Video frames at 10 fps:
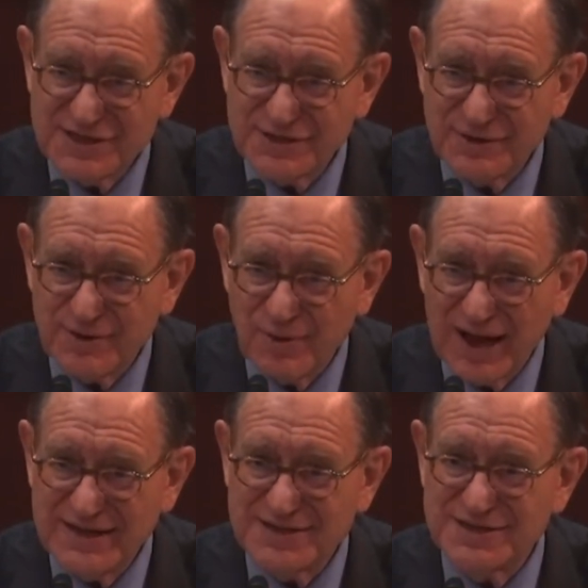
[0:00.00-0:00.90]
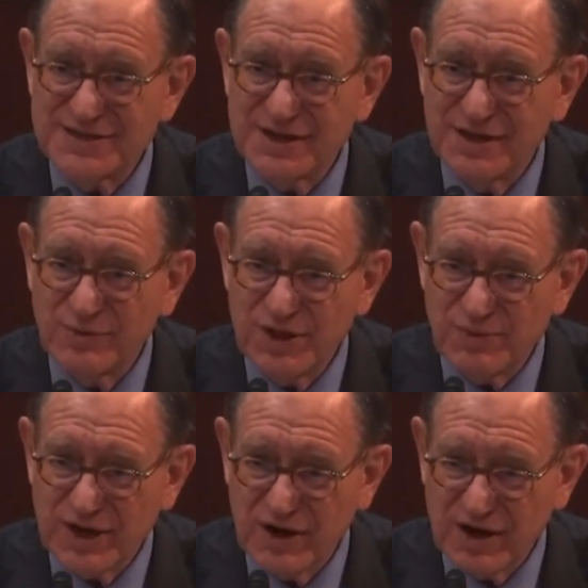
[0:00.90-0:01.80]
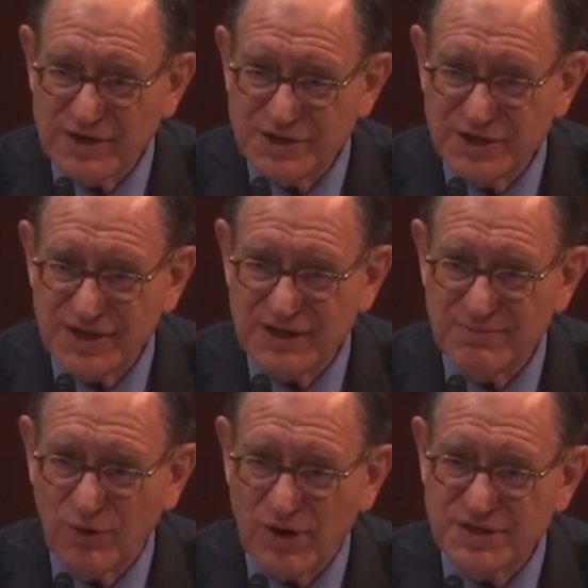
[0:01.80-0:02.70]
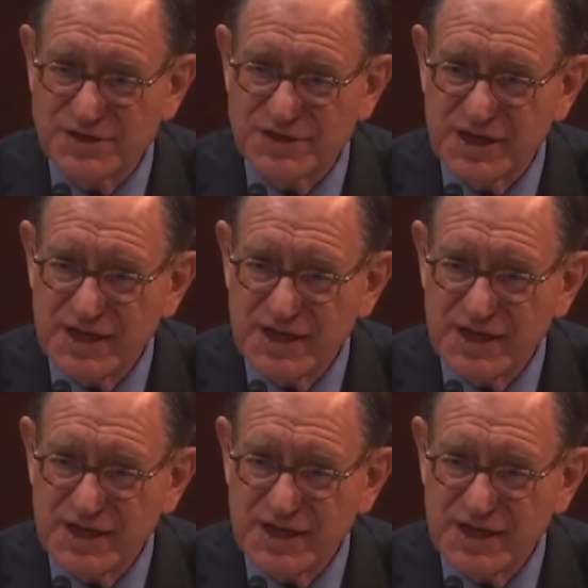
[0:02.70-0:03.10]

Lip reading: certain rights with regard to Chilean ports.